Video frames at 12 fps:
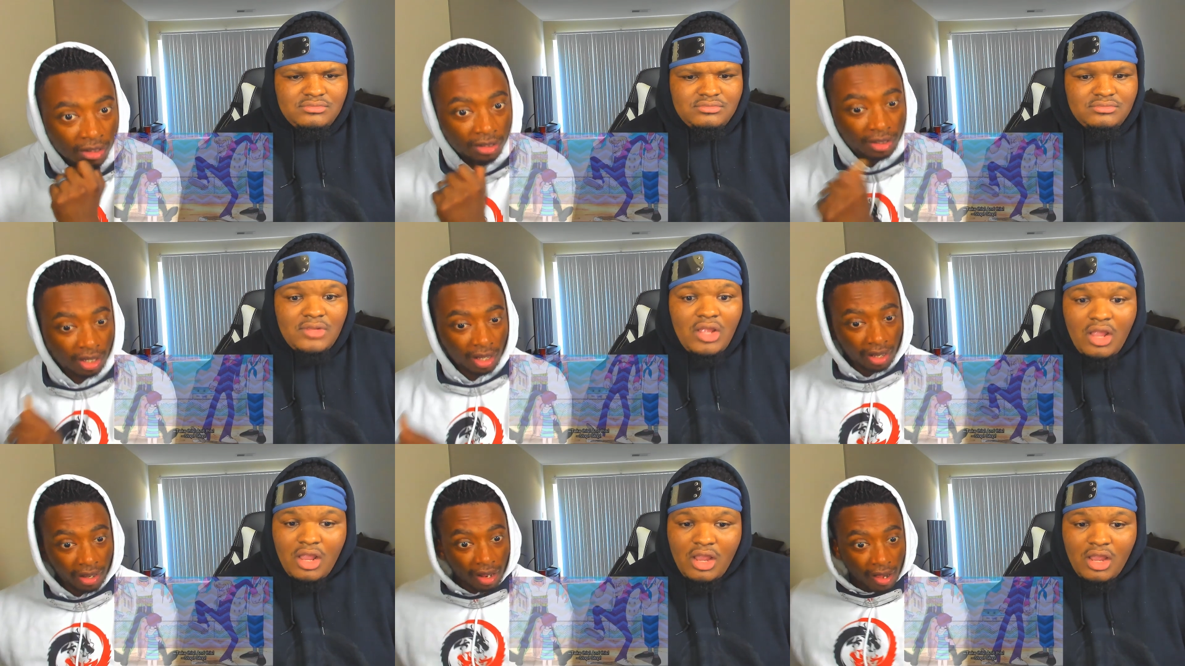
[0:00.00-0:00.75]

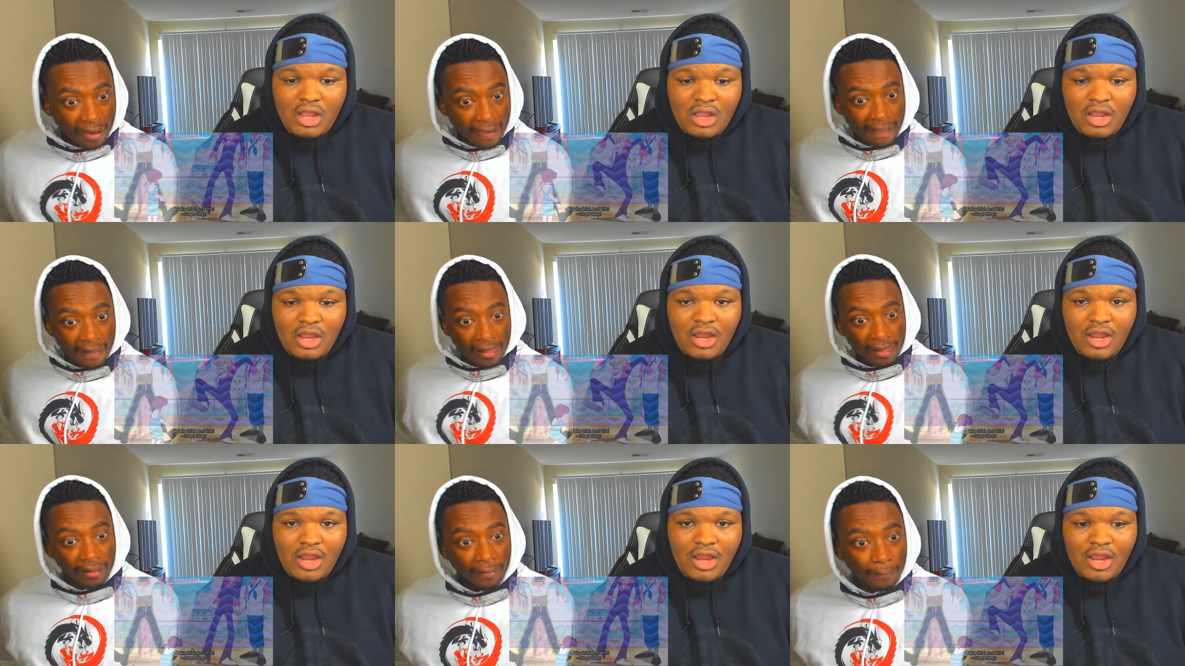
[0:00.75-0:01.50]

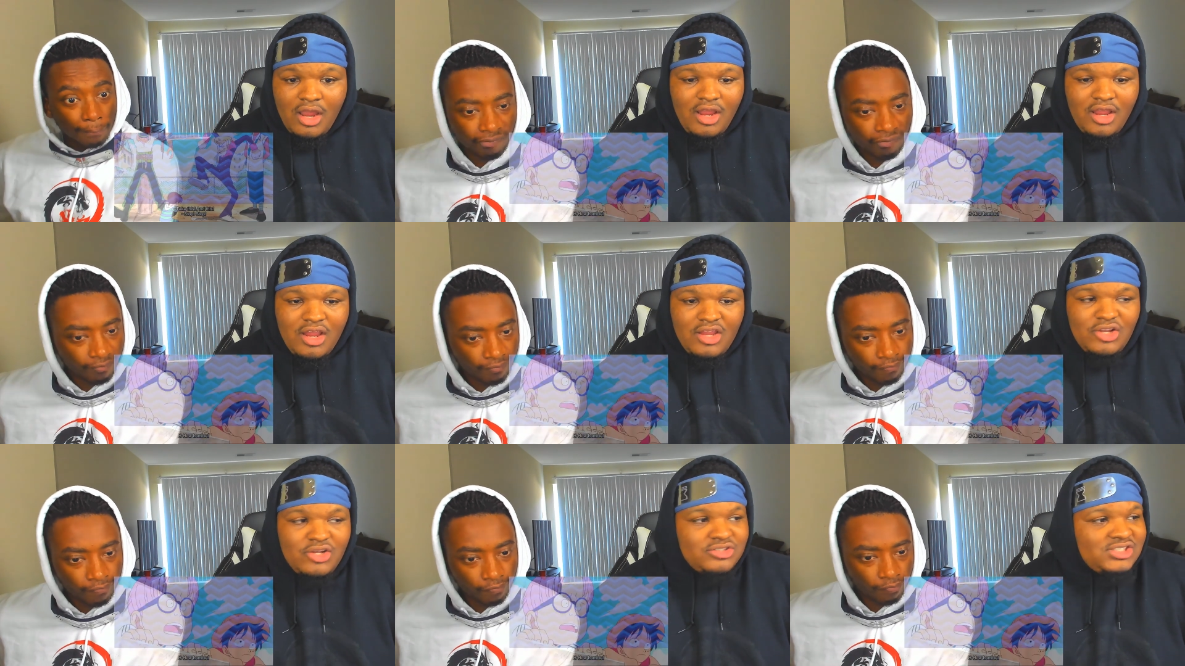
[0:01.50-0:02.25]
Speaker 1: Damn!
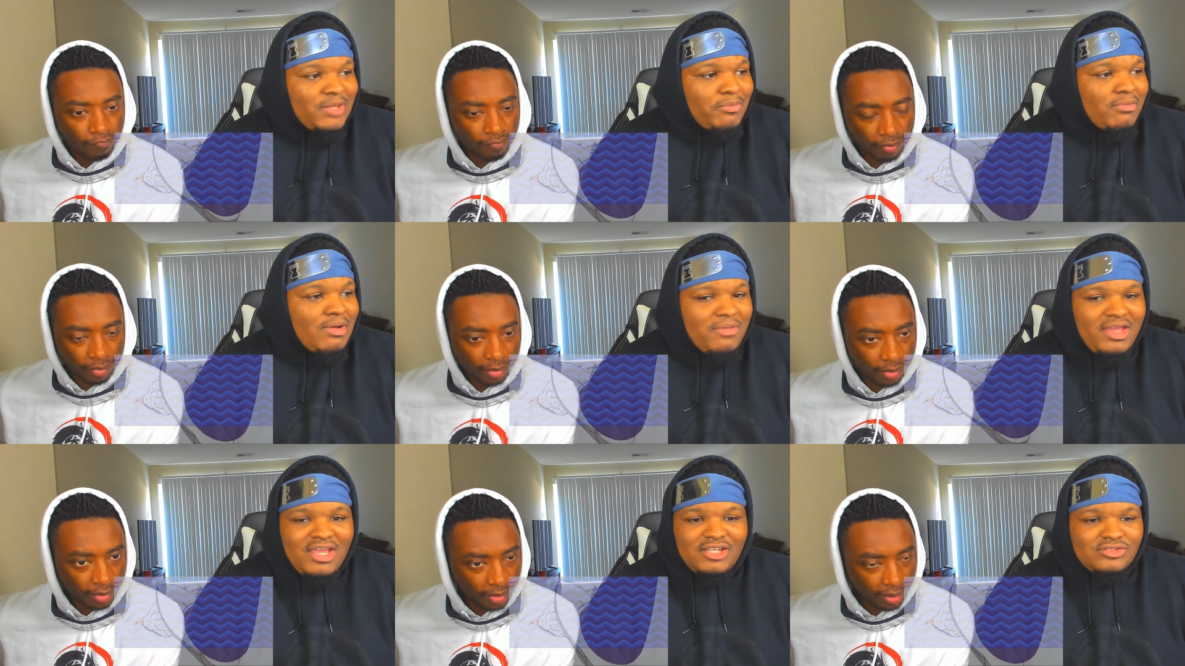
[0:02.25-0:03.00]
You gonna stump my
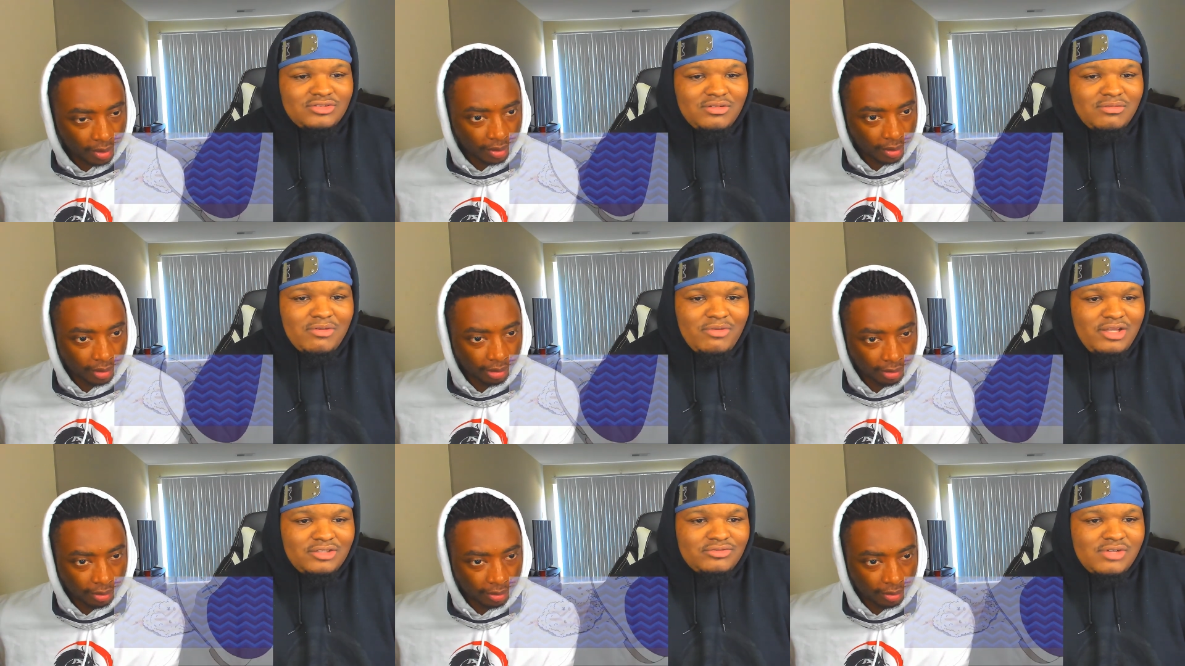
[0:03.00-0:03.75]
man's my
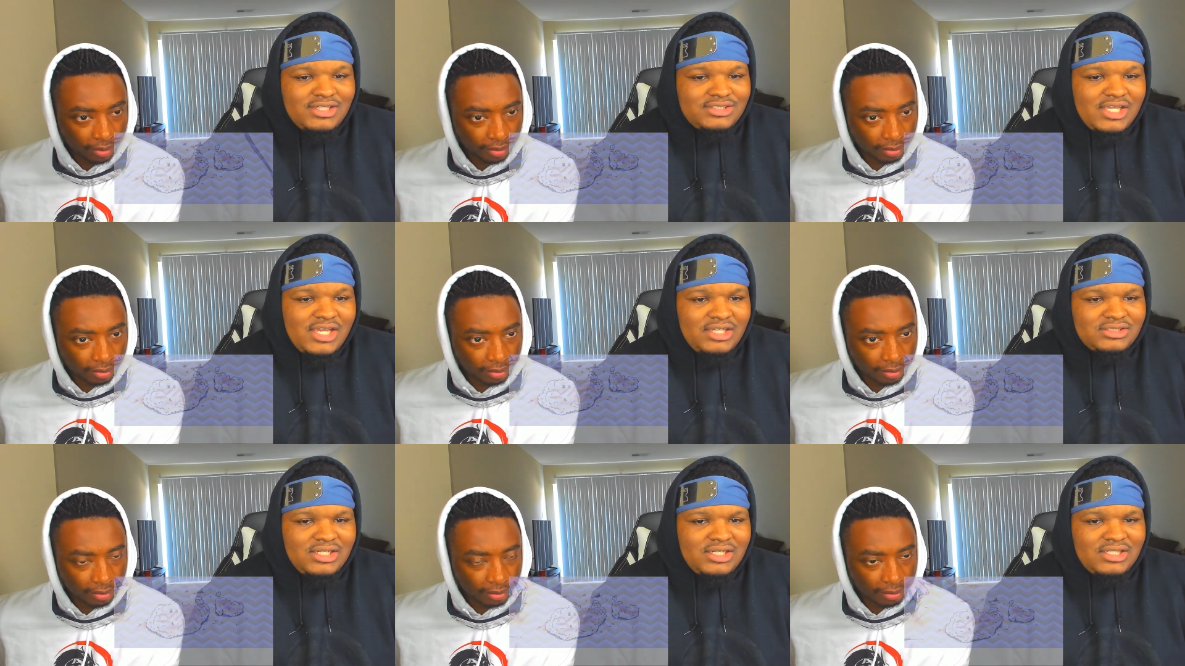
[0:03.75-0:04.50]
man's rice
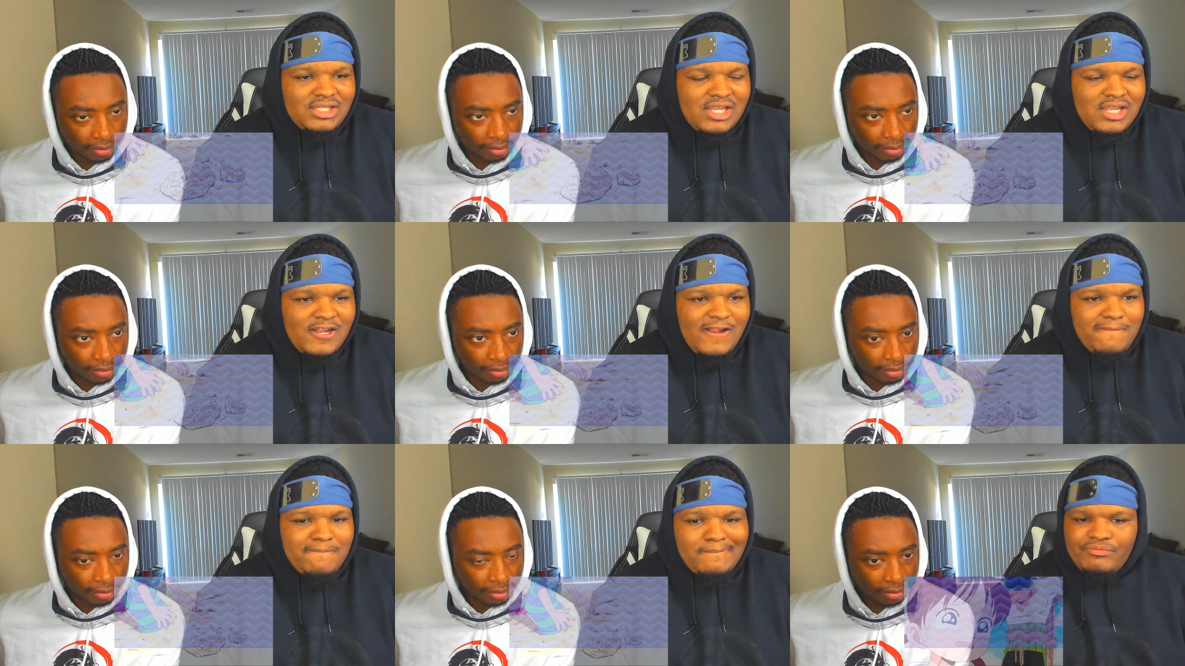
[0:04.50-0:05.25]
cakes like that?
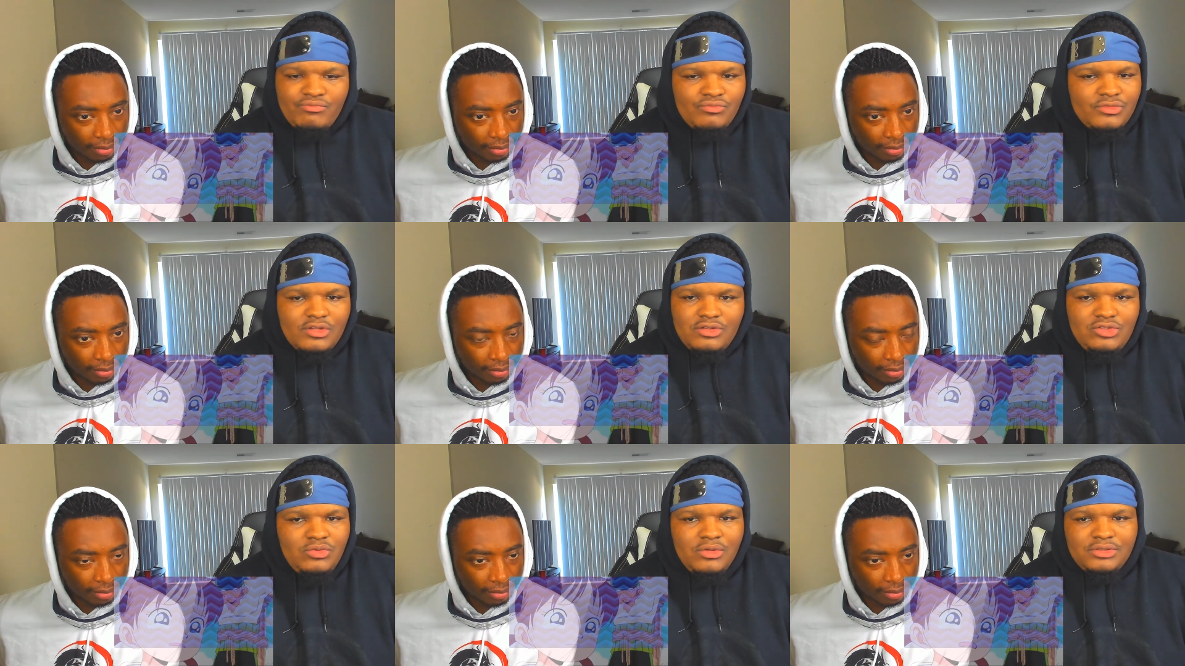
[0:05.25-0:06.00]

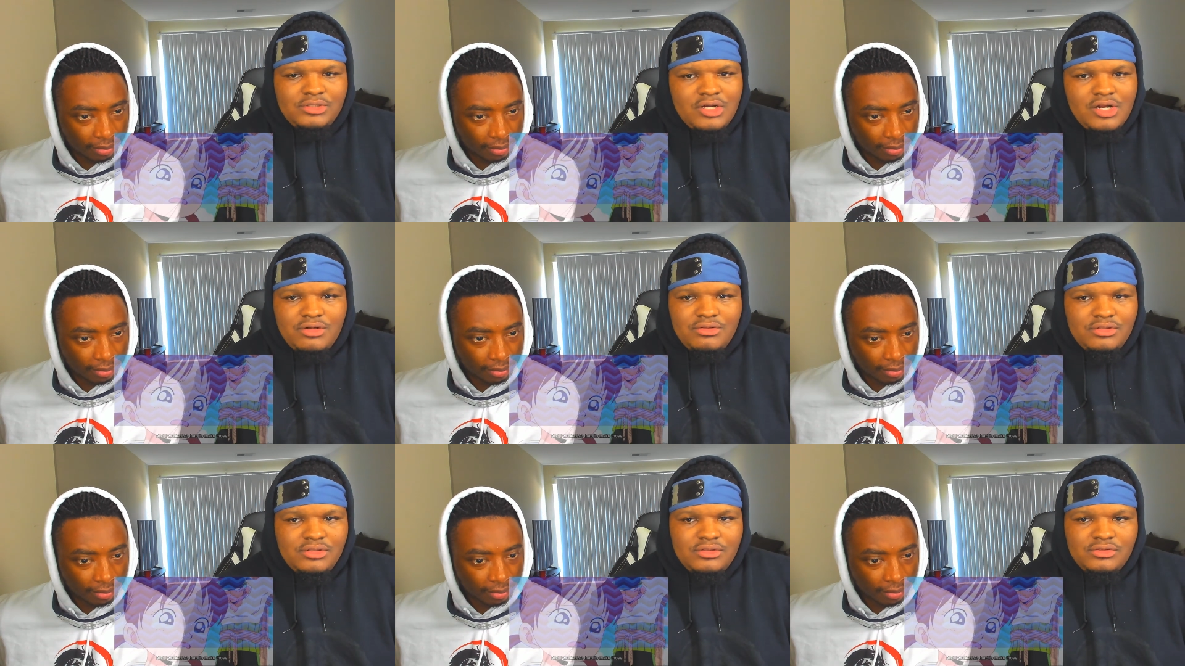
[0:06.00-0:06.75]
She worked hard
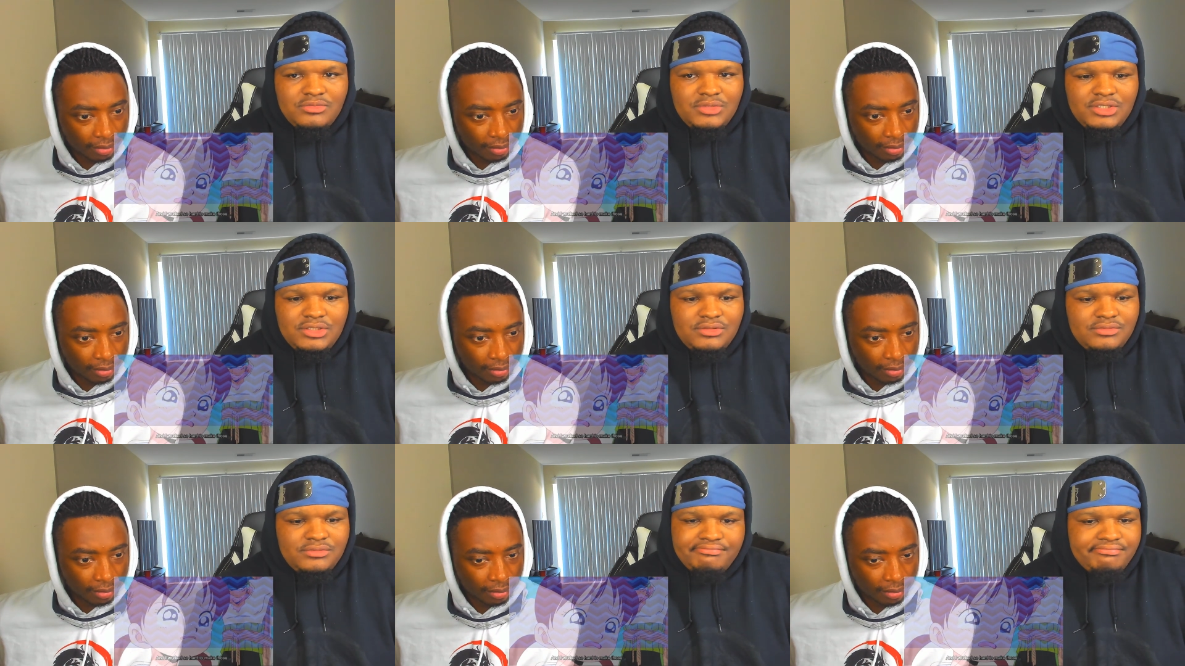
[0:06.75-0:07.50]
on those,
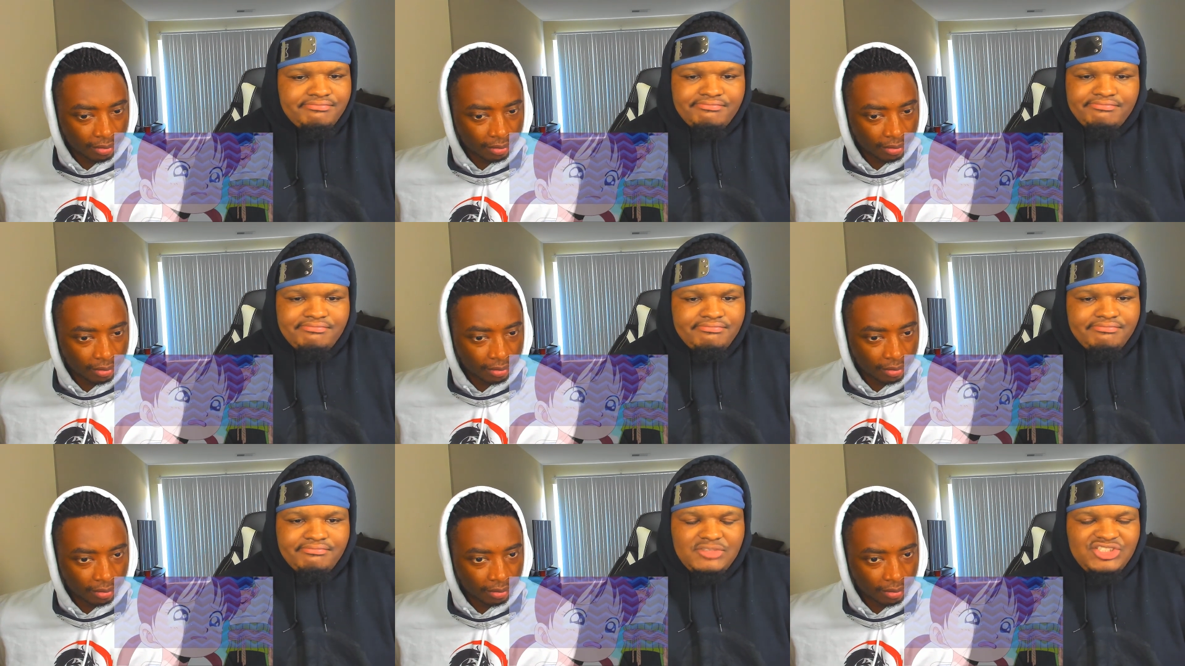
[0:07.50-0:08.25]
man.
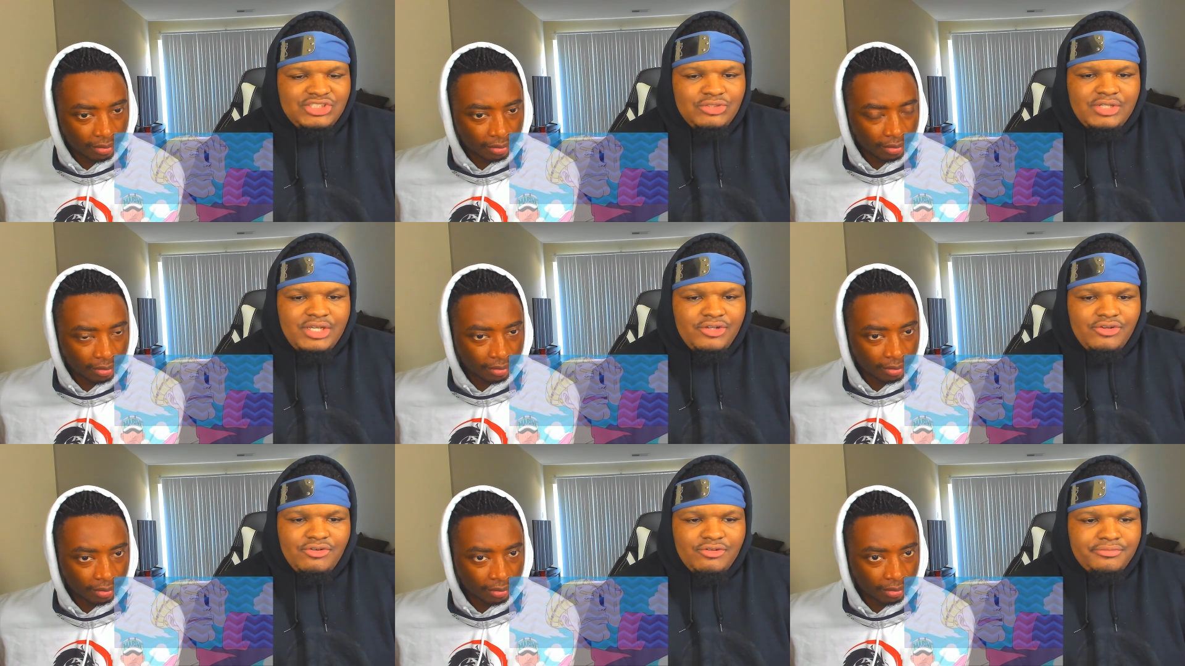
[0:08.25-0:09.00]
It's okay,
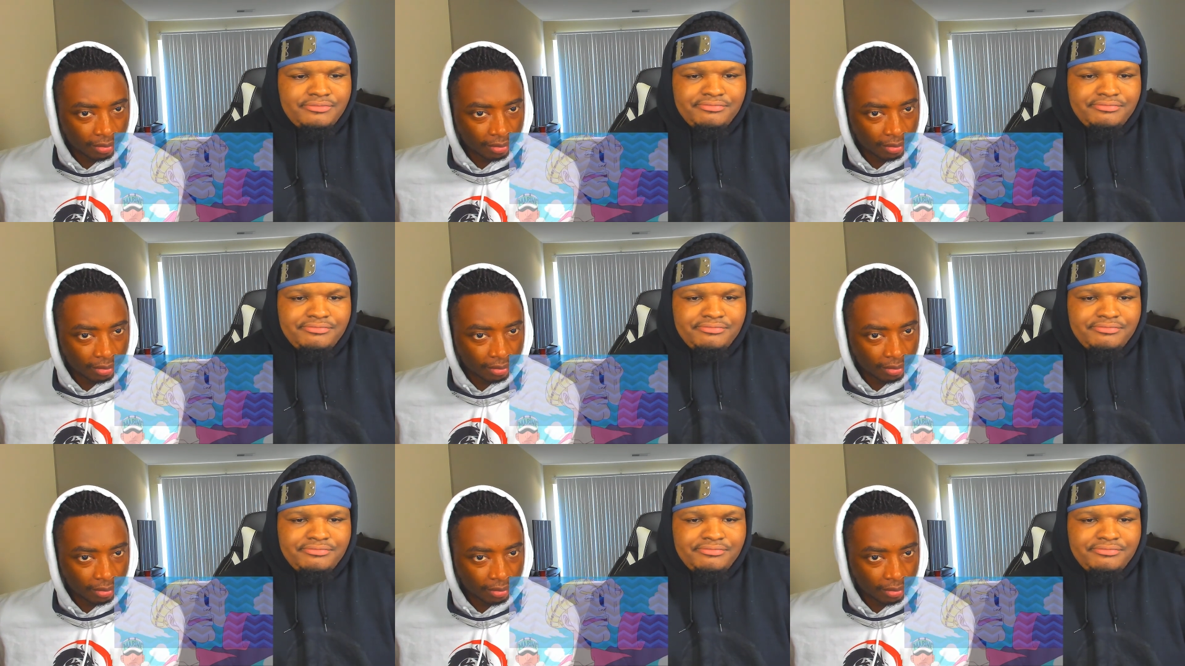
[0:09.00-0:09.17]
girl.